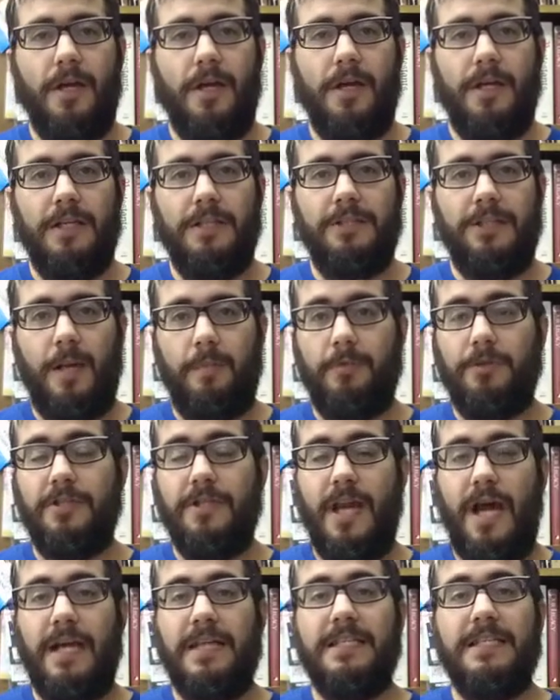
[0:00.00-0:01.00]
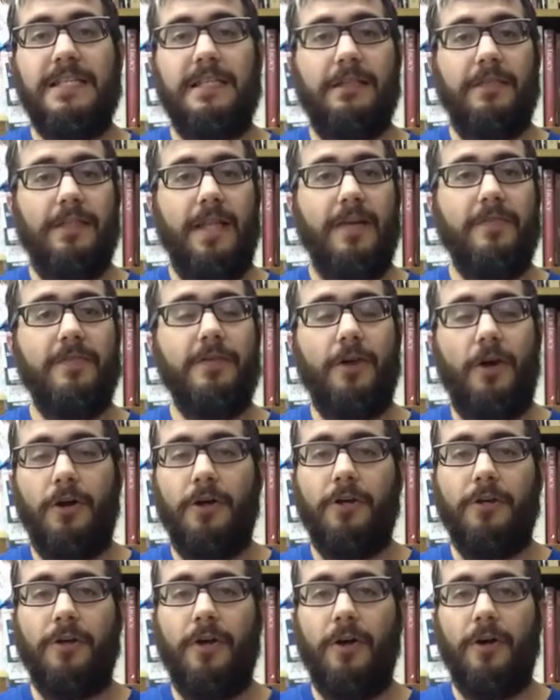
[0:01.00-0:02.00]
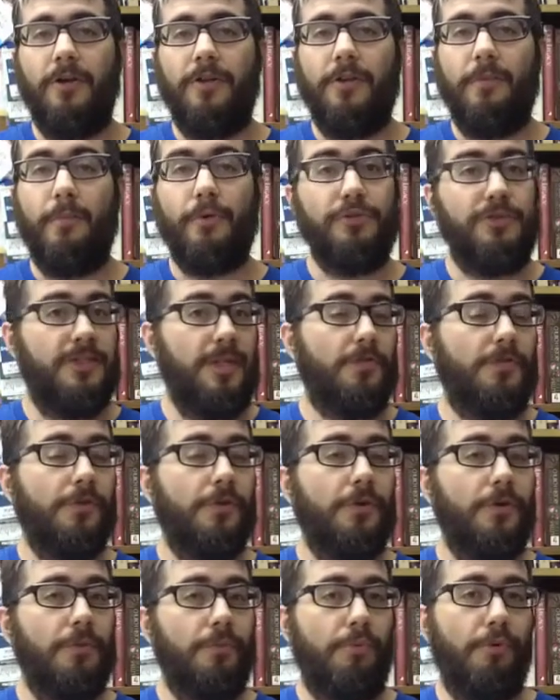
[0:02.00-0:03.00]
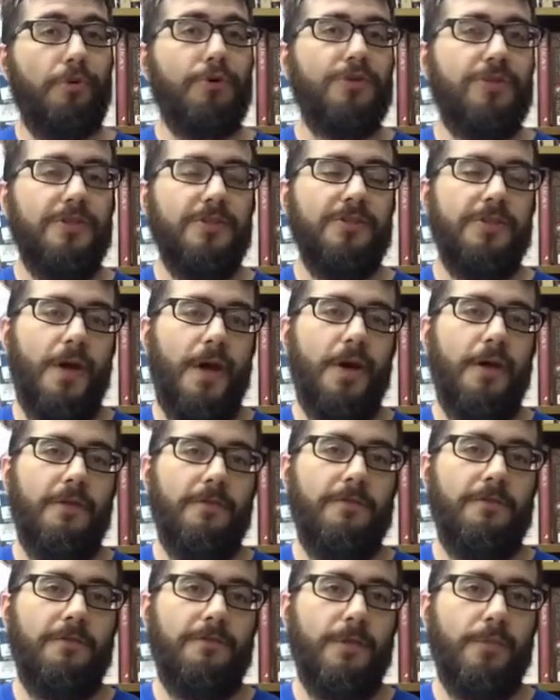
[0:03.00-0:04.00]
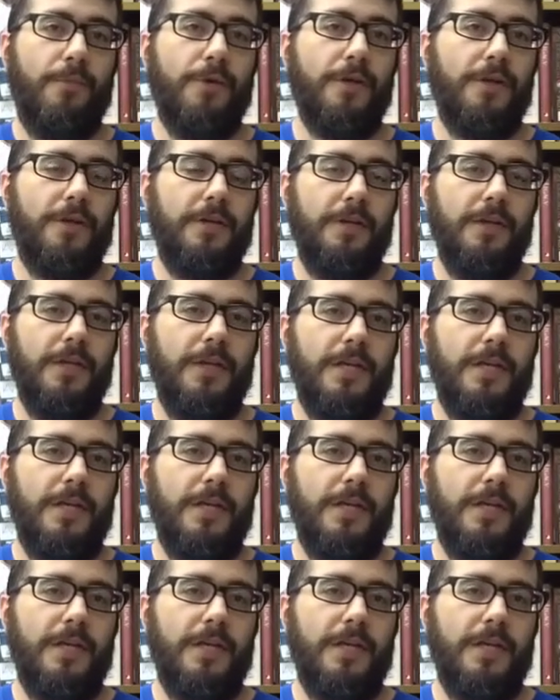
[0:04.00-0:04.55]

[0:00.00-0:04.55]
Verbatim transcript: Uh, chapters 9, 10, 11 are, are the most difficult portions of the book,